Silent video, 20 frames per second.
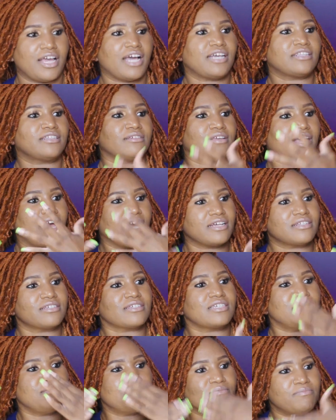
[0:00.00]
I got to
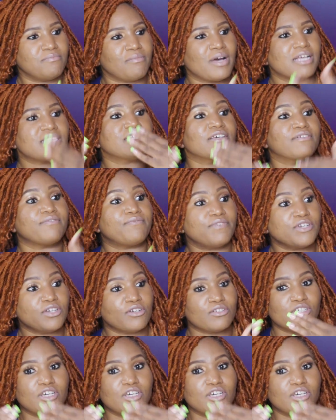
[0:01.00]
keep myself filled